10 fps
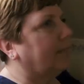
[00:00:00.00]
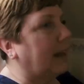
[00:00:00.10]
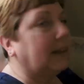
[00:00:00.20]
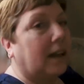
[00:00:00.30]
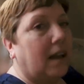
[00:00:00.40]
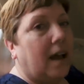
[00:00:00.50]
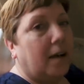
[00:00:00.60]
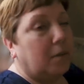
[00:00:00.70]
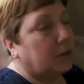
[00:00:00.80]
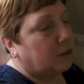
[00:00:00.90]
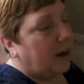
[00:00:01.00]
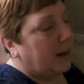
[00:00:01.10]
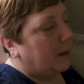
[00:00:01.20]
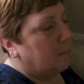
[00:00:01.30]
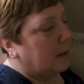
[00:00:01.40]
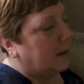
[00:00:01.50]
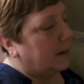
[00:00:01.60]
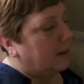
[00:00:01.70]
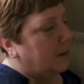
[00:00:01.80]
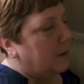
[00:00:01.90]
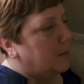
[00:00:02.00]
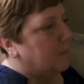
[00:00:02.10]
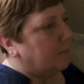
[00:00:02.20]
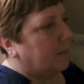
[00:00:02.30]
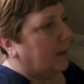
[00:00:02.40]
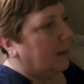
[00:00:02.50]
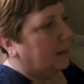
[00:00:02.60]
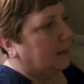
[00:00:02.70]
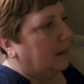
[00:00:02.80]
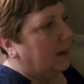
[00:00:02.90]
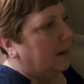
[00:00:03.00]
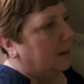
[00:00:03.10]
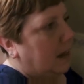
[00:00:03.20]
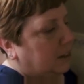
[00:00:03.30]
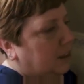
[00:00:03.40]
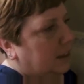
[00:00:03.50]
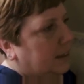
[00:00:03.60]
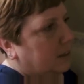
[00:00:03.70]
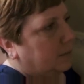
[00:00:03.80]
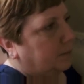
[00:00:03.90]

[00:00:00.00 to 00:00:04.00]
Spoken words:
That's a lot. We'll try it, but that's a lot, actually,